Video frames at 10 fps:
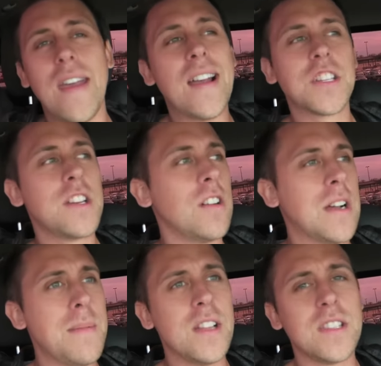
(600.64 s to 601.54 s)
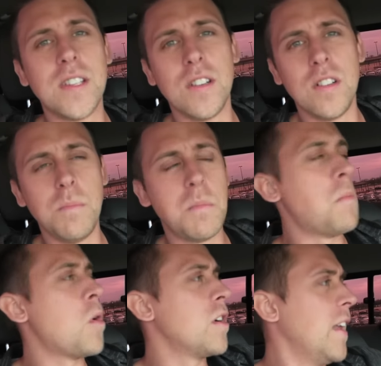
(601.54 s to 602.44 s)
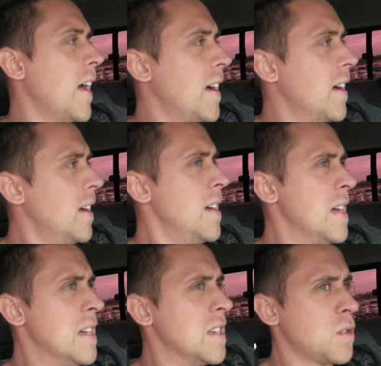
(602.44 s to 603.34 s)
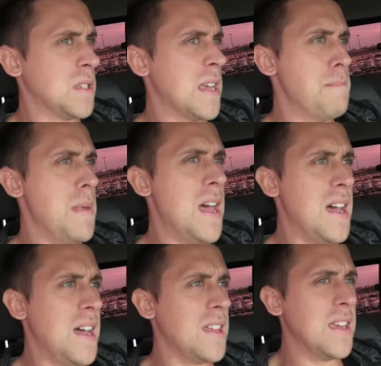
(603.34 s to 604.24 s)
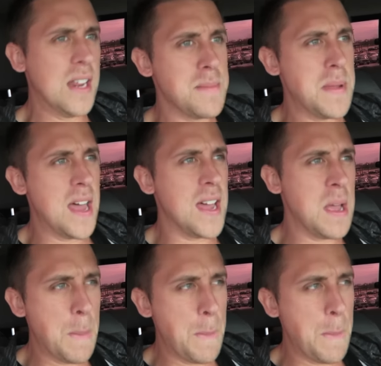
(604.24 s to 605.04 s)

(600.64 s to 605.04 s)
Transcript: they actually don't come out until Memorial Day. So was that May, the end of May?